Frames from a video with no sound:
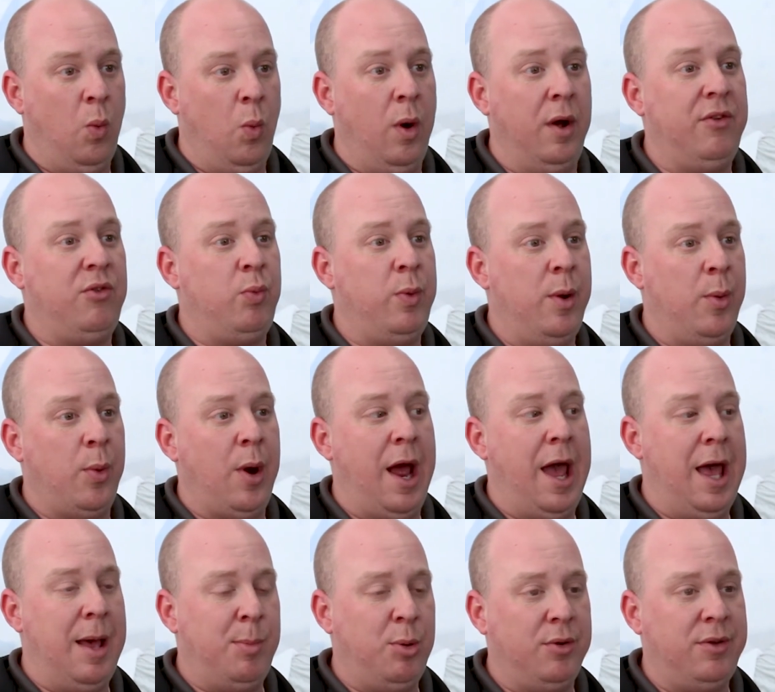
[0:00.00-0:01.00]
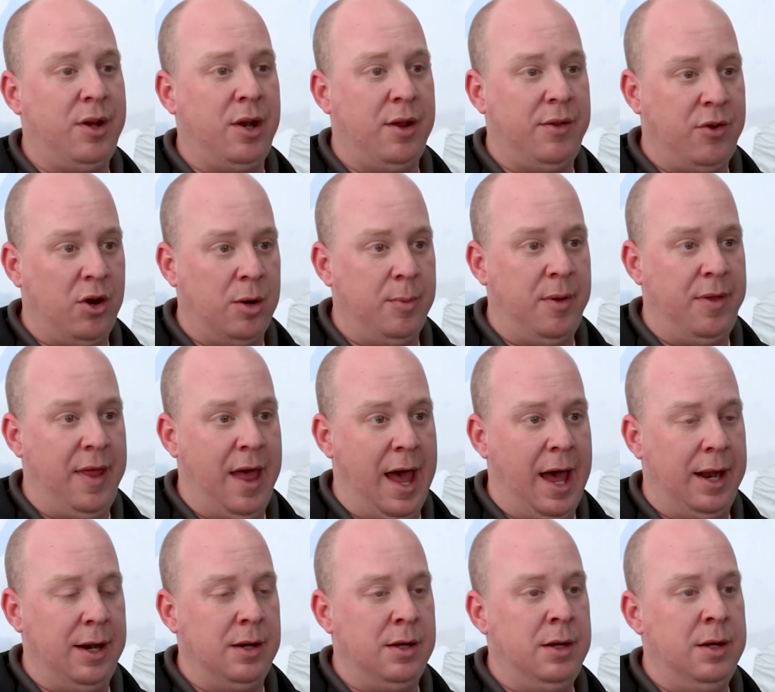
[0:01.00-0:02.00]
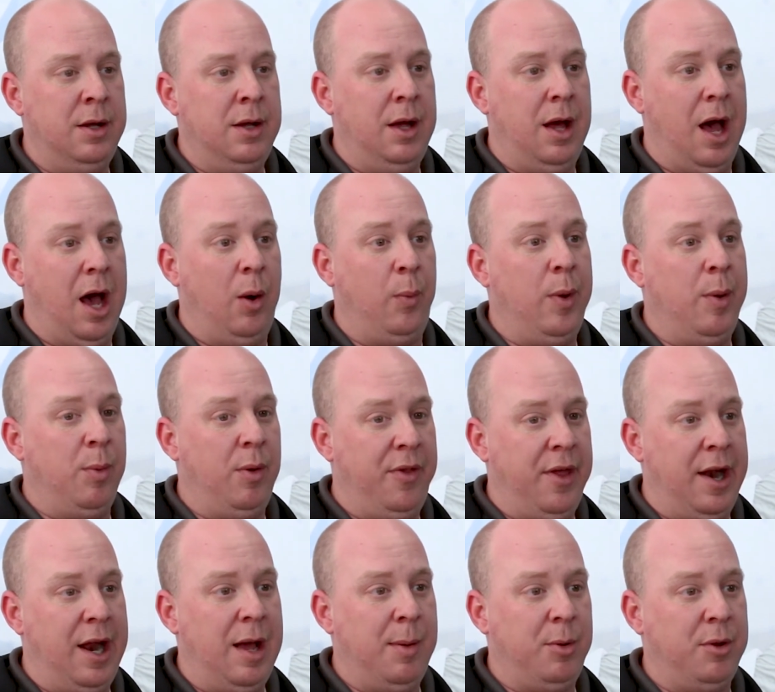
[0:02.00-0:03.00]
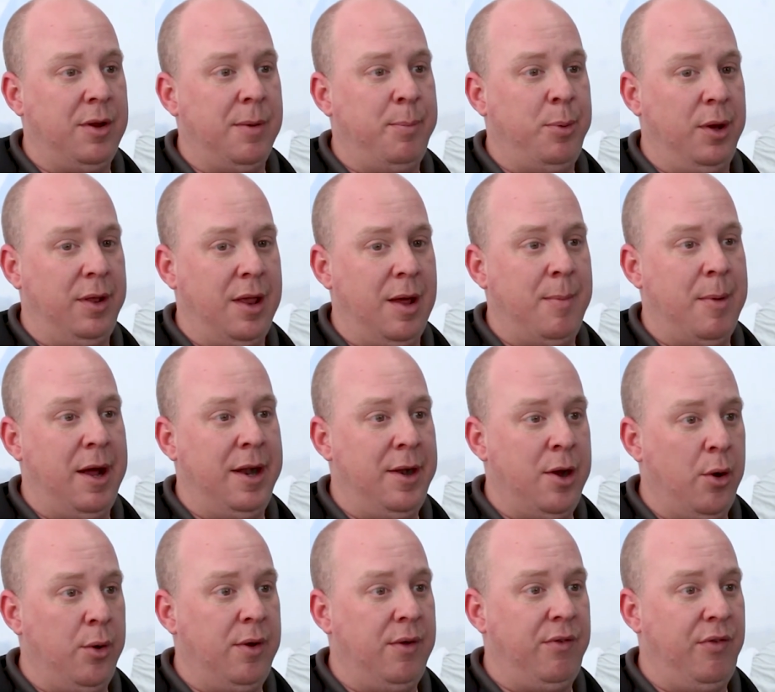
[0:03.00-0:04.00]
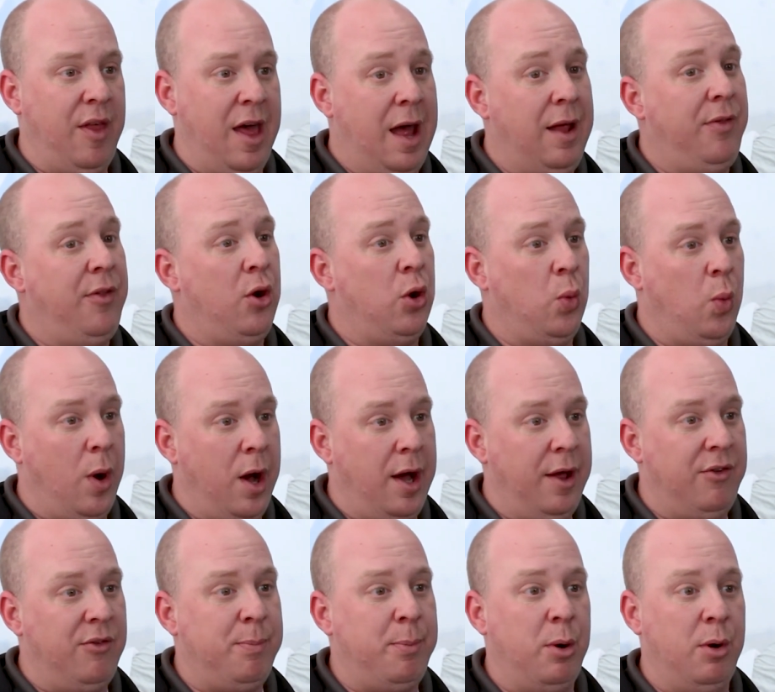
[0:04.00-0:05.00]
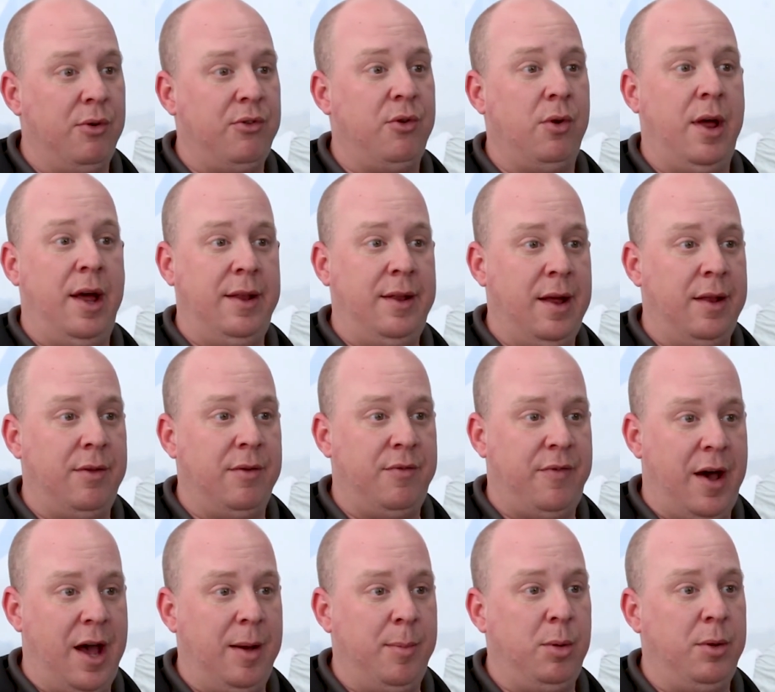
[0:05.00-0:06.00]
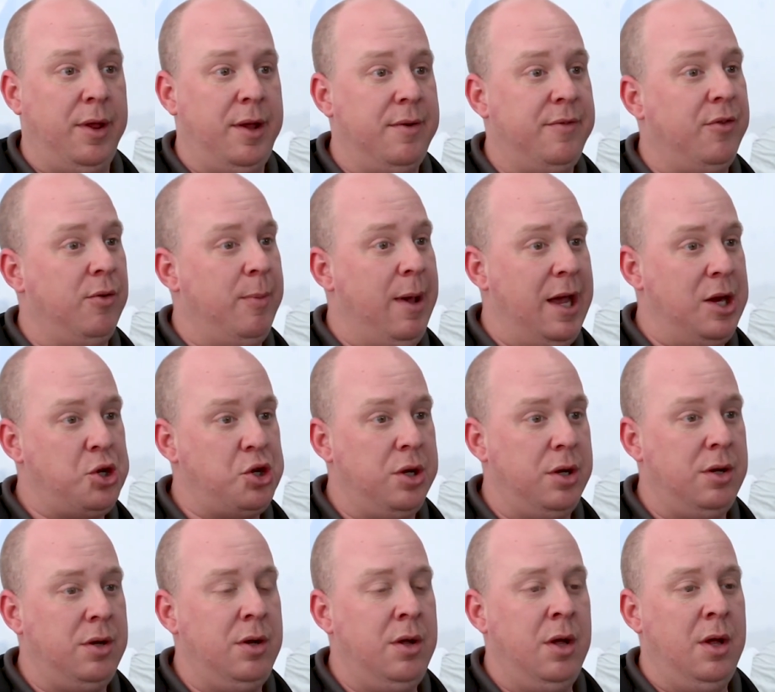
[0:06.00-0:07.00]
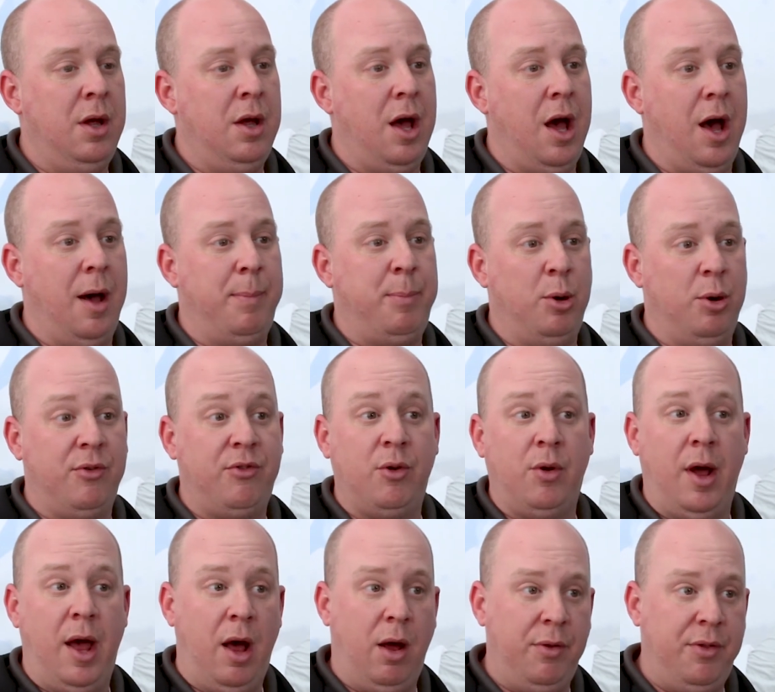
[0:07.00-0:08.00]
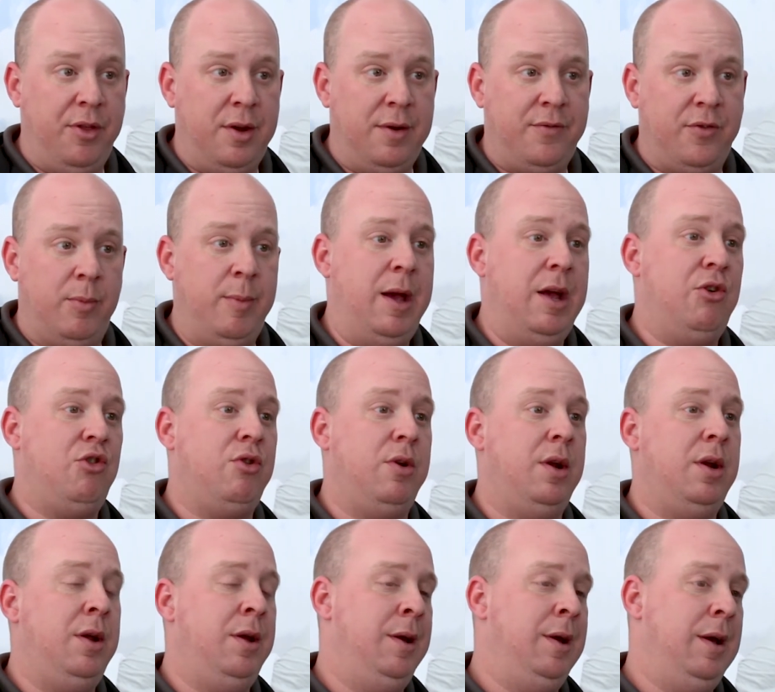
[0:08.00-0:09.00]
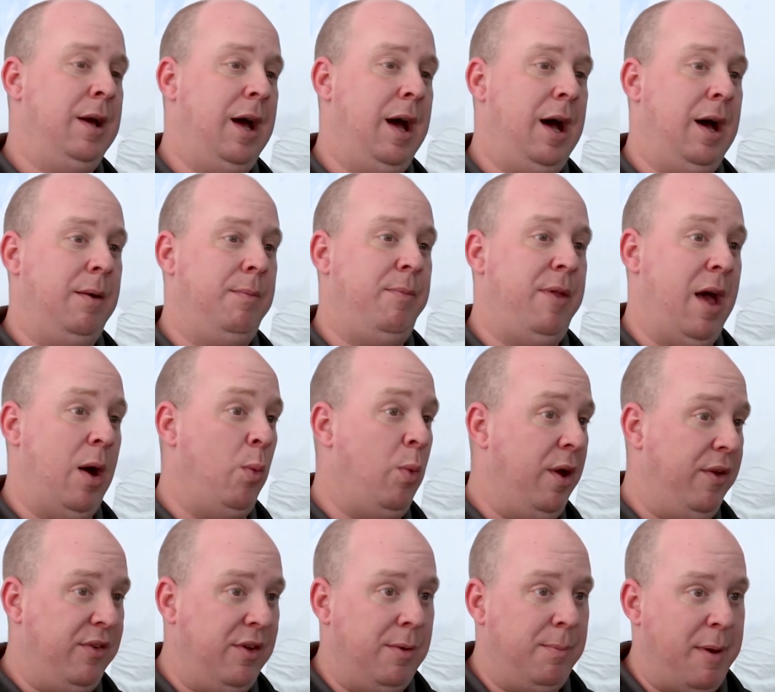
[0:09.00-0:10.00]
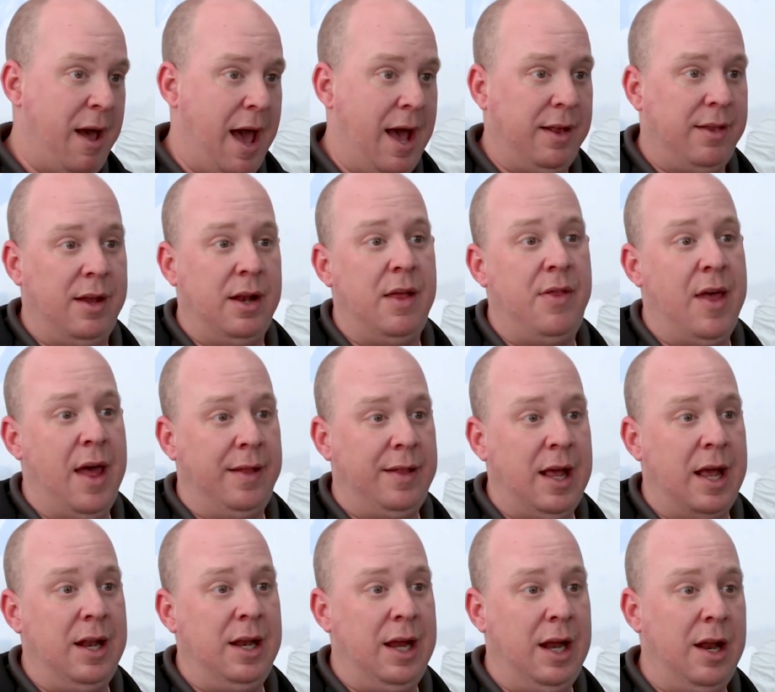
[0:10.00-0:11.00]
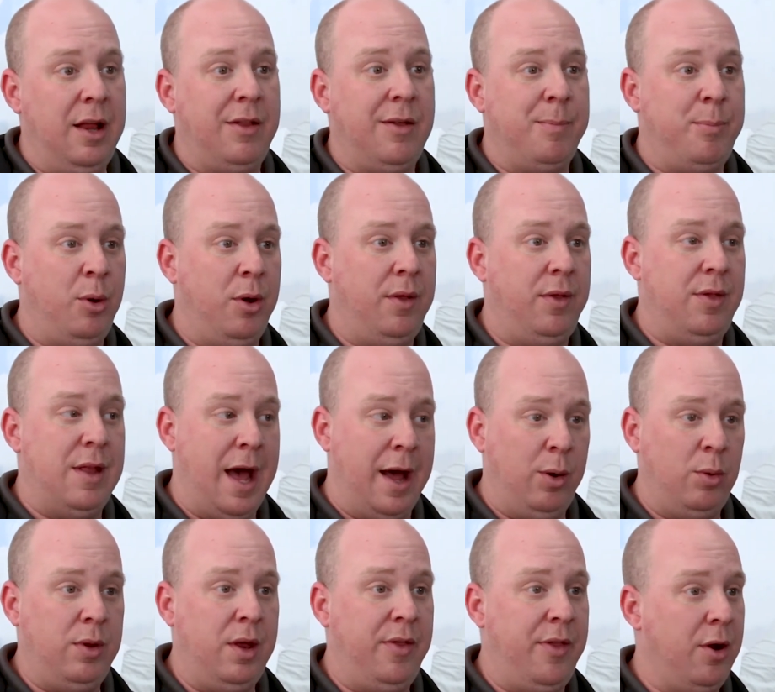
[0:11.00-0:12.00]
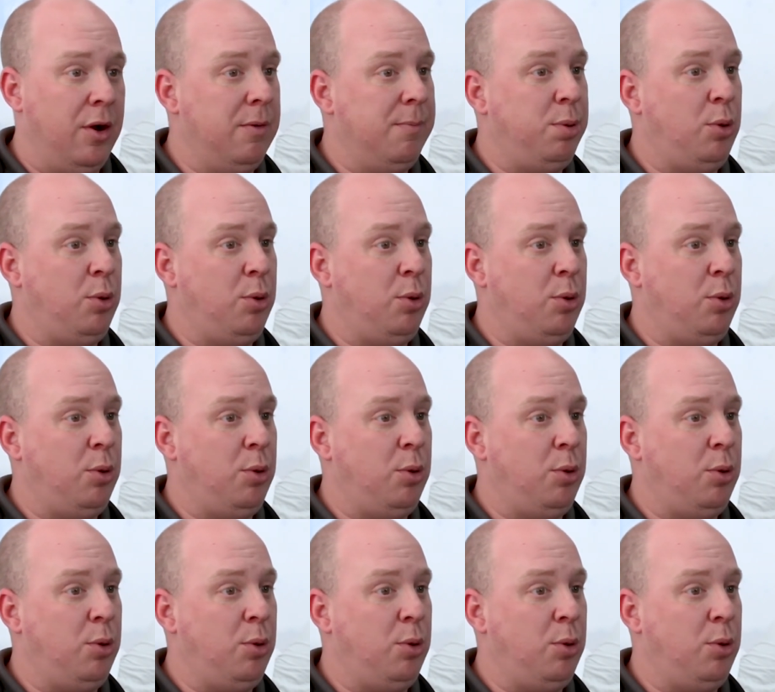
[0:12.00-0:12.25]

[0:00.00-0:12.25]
Once we were able to determine that, we were then able to put them on notice that there was personal identifiable information, personal health information that was impacted, and that they needed to put not only their